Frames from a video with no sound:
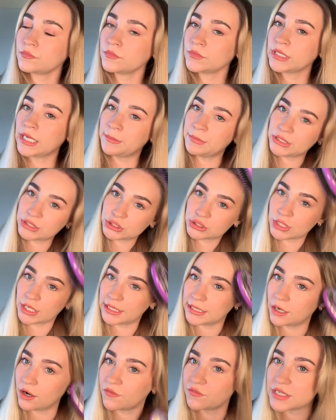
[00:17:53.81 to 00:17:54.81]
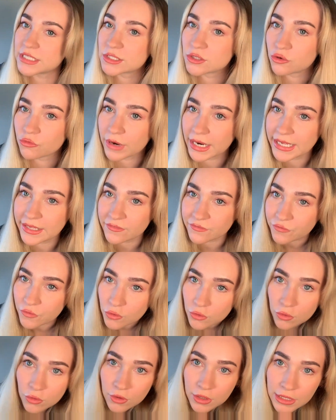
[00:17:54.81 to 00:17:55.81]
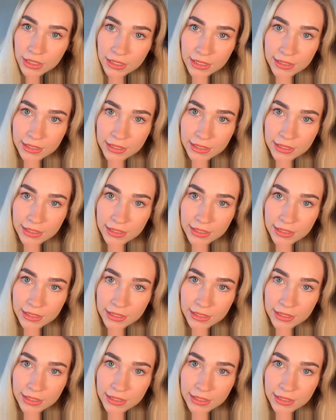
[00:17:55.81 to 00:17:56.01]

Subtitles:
Let me just turn that off. It's great for